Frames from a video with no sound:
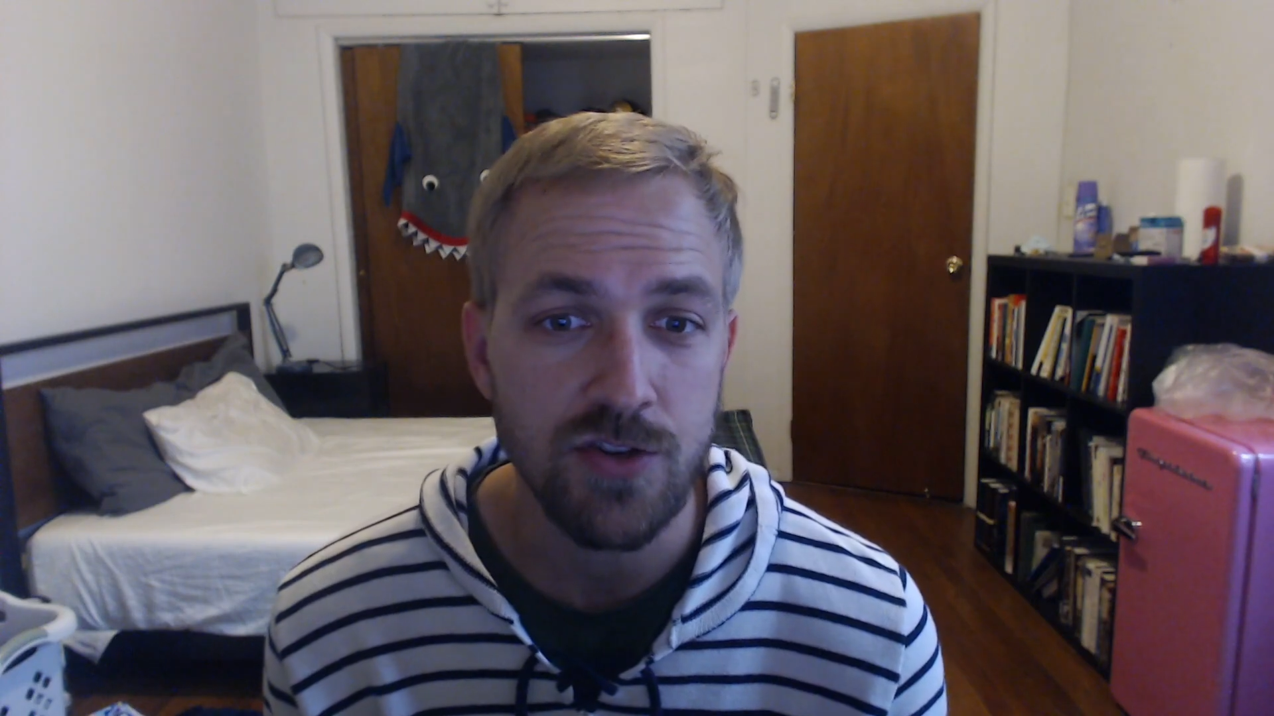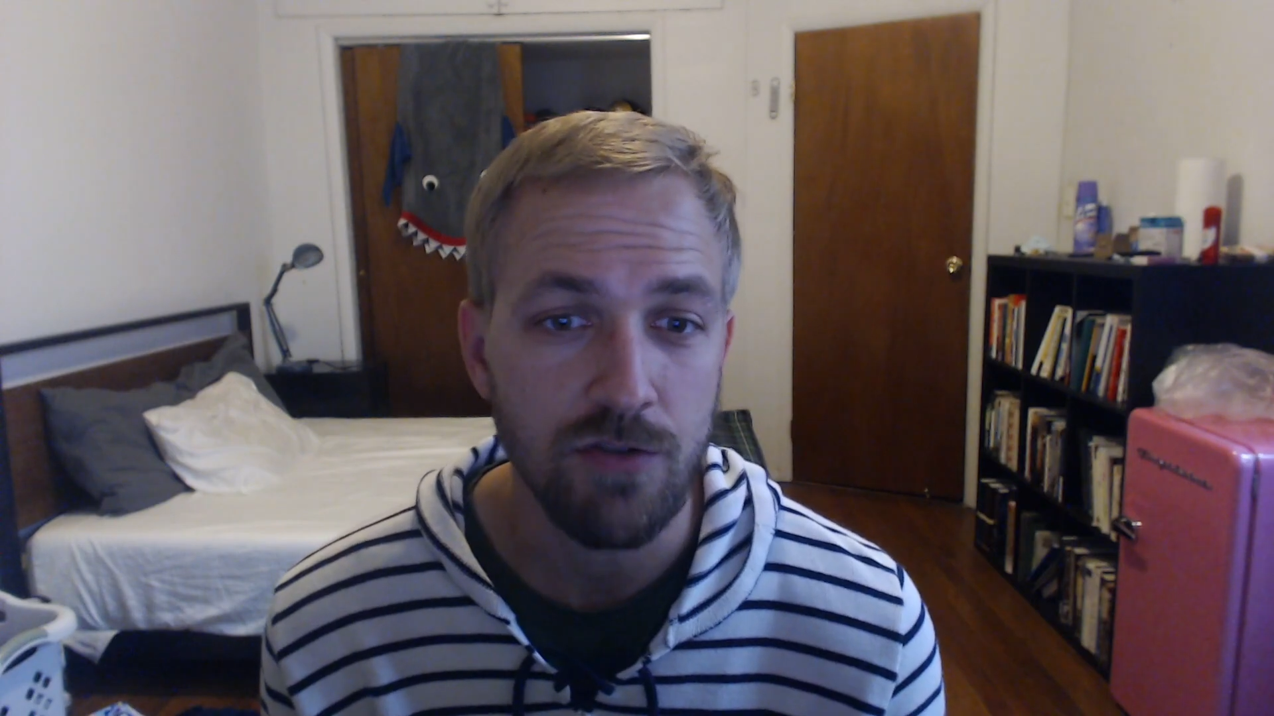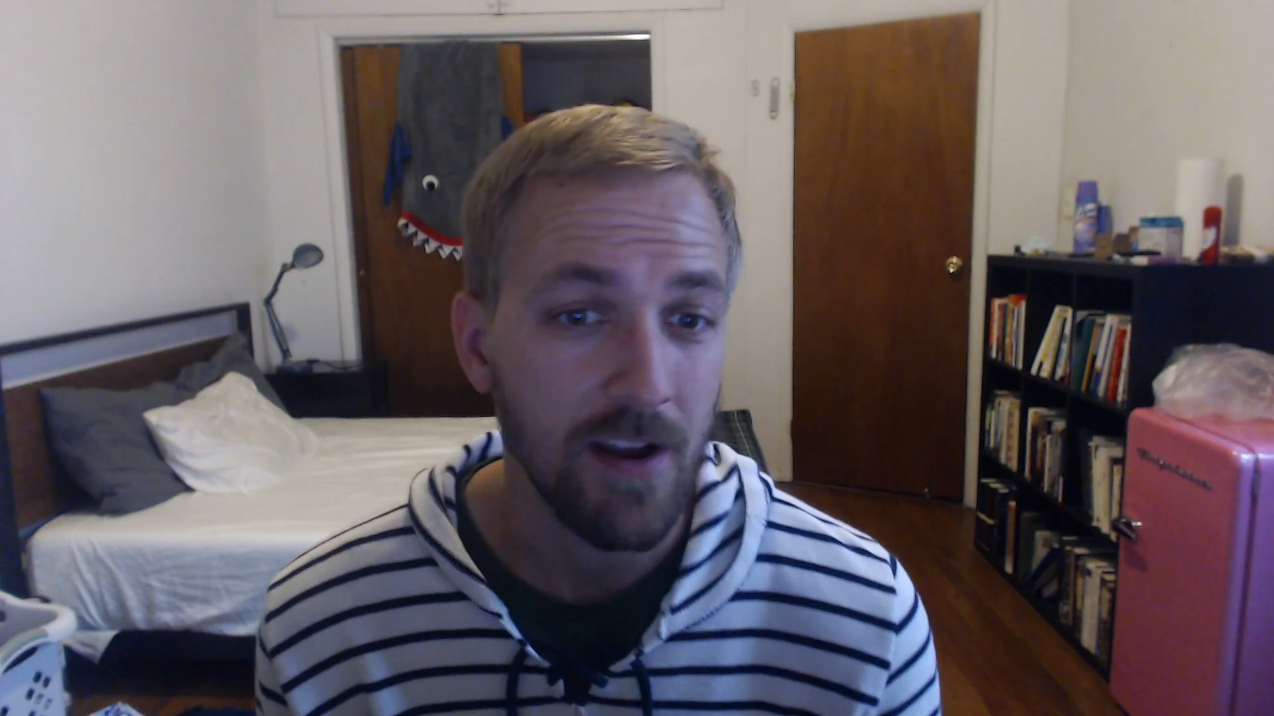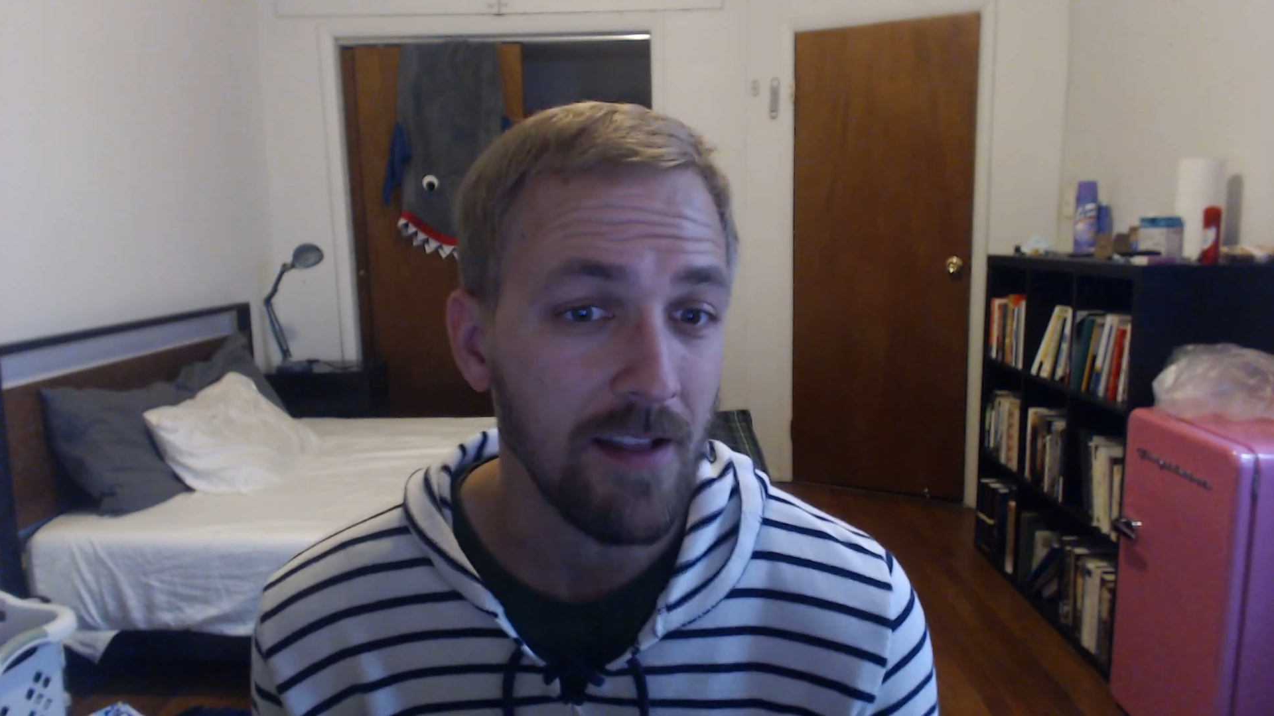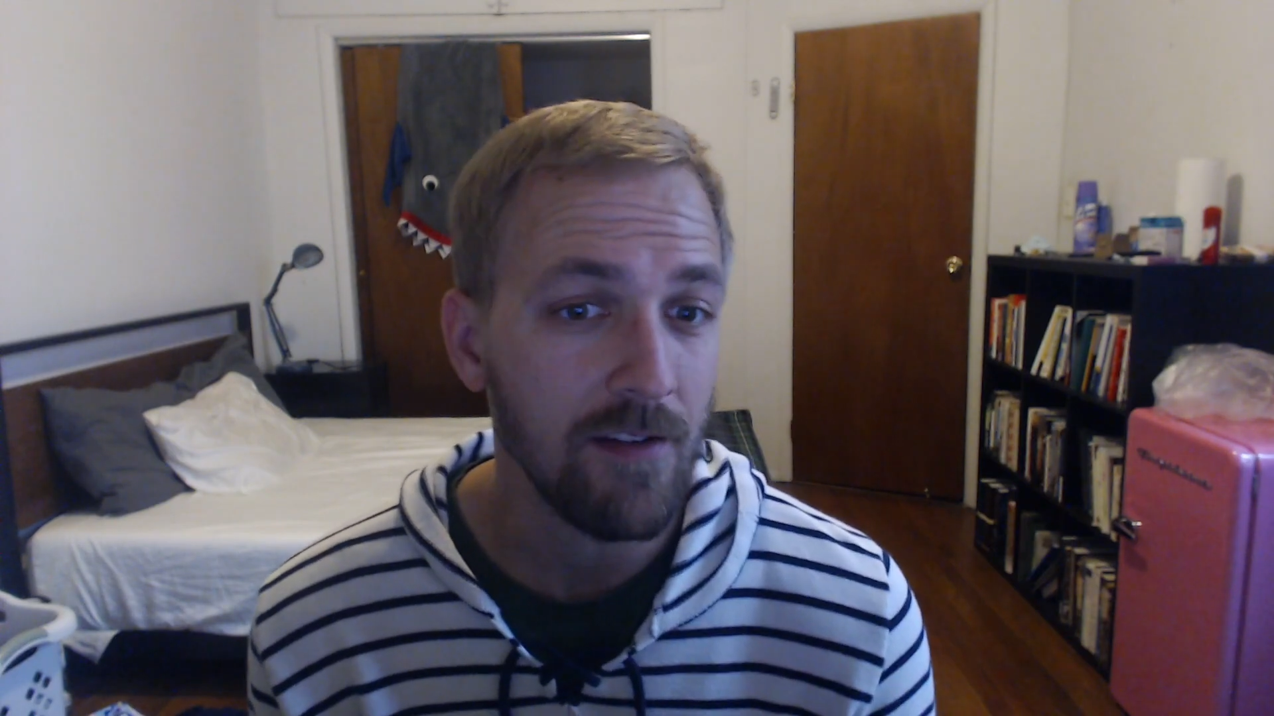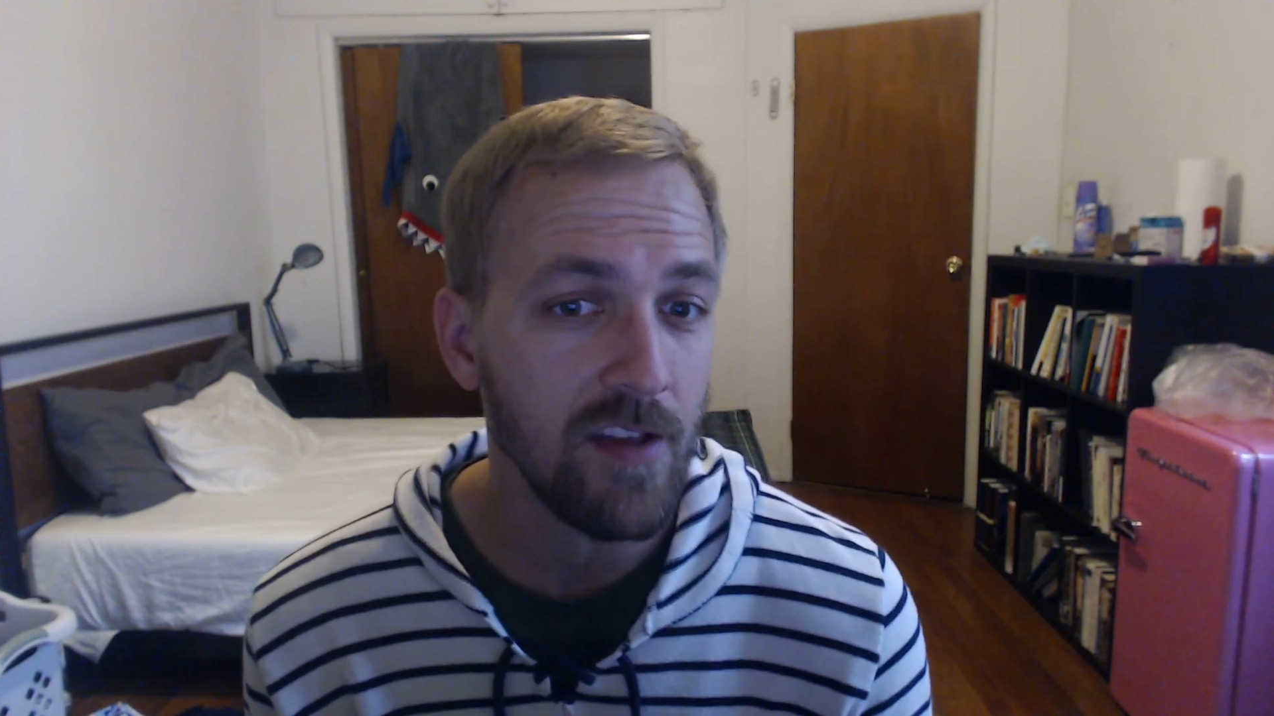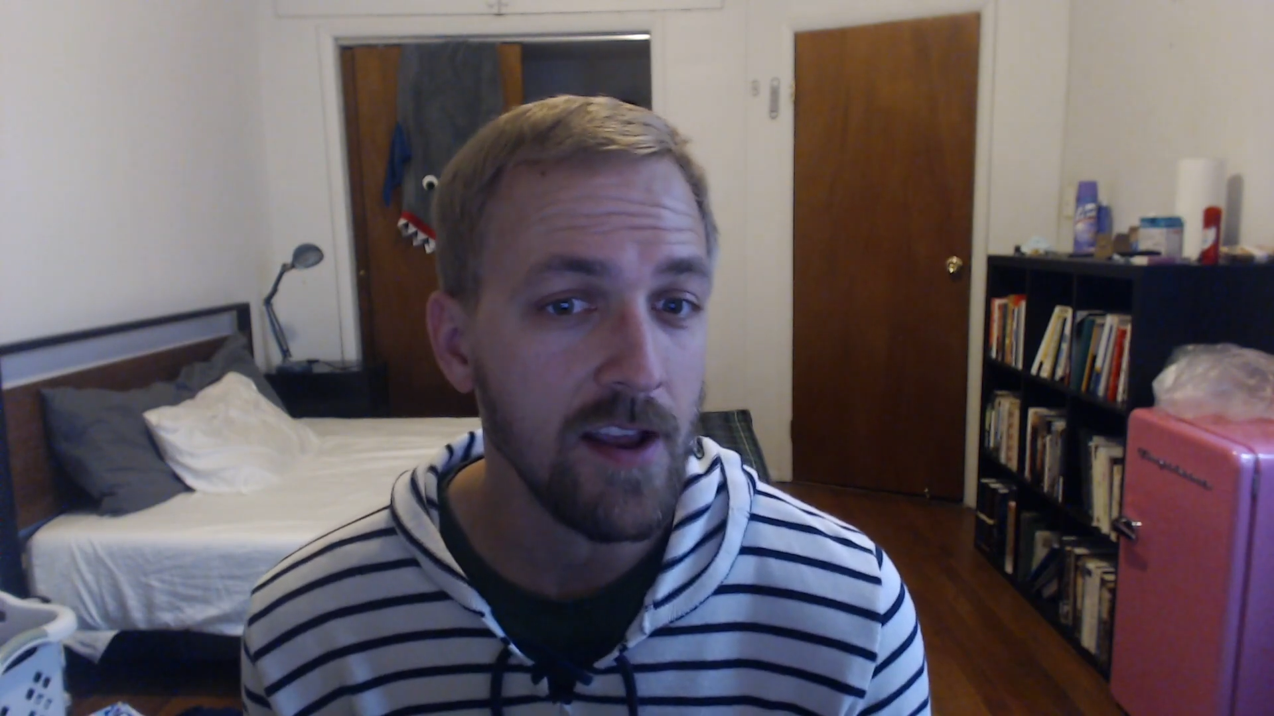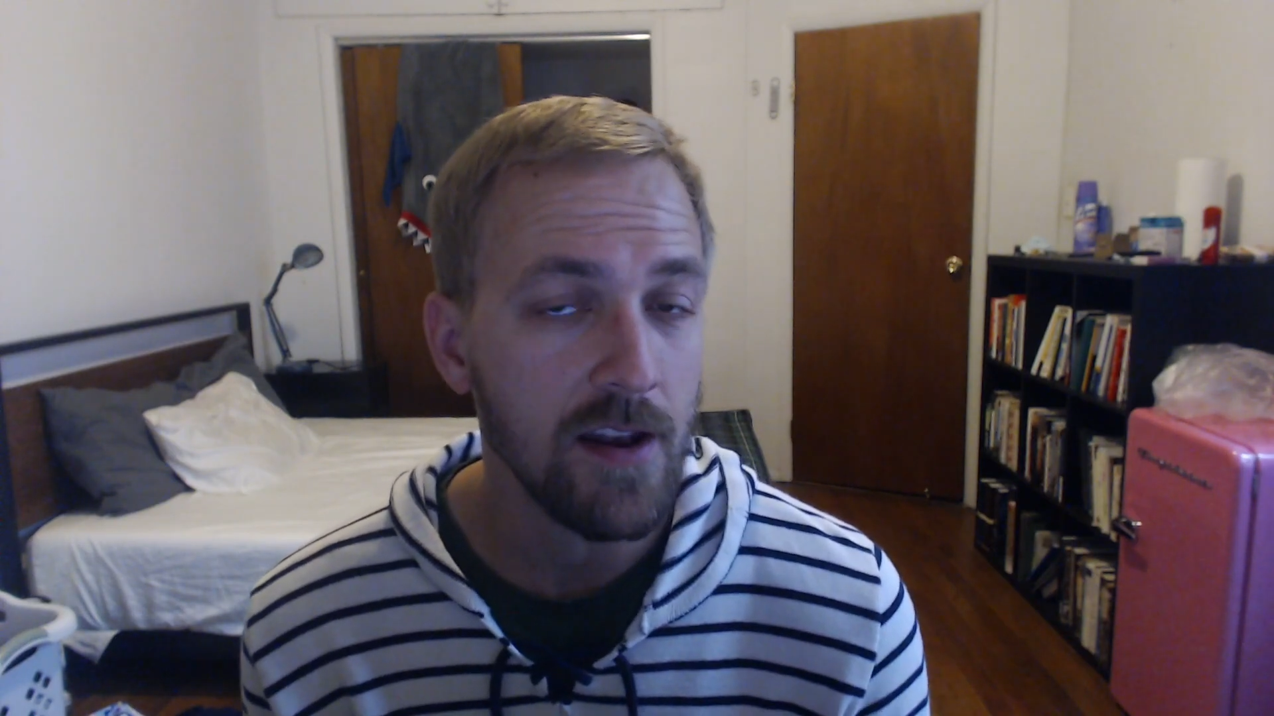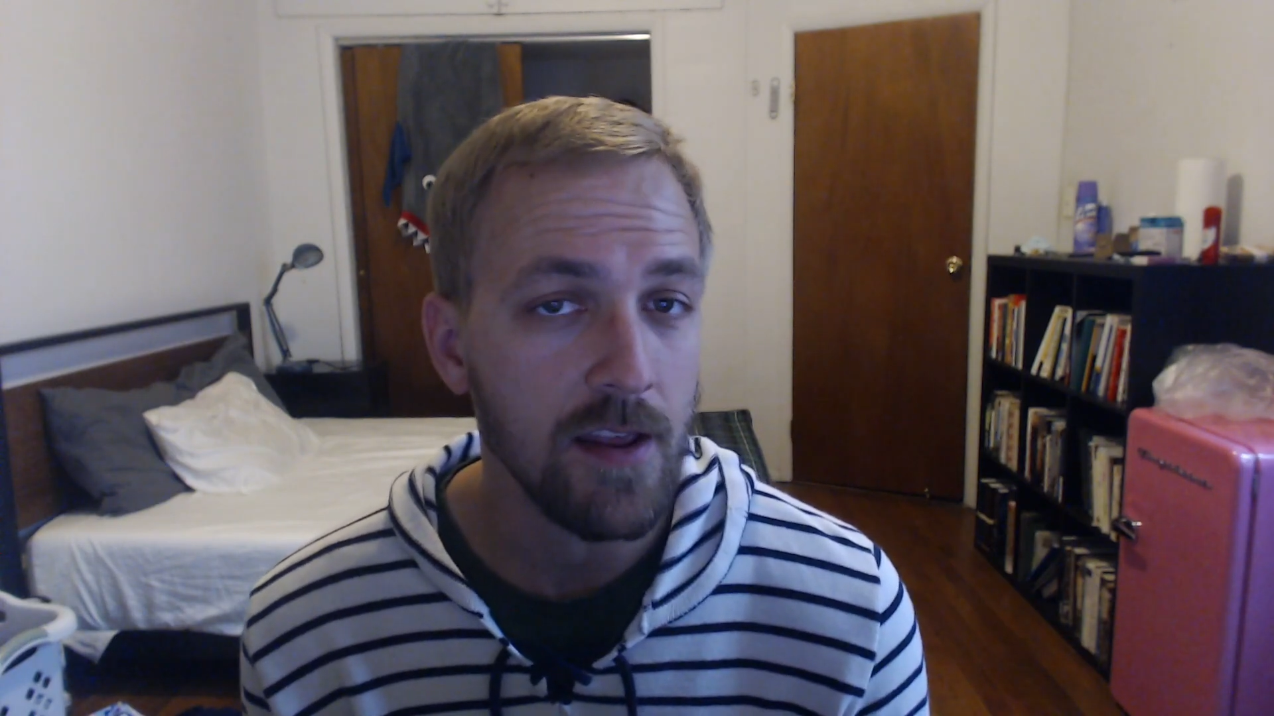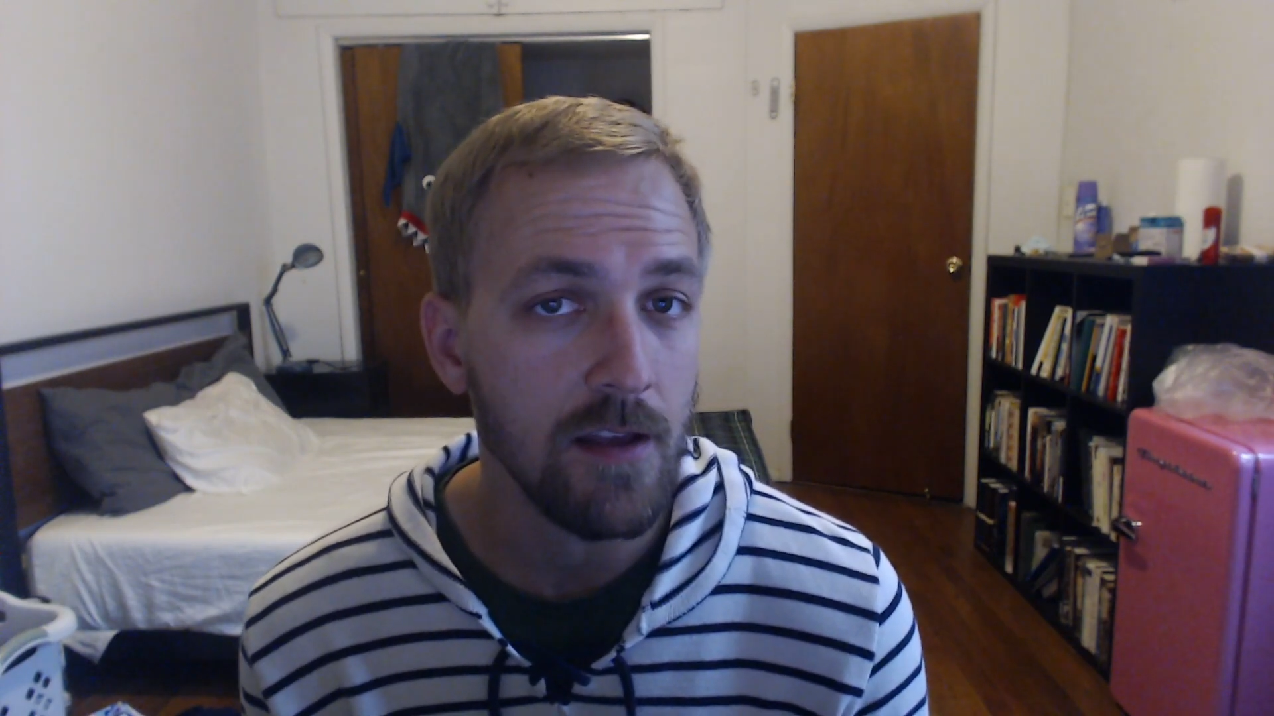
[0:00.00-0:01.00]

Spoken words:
translate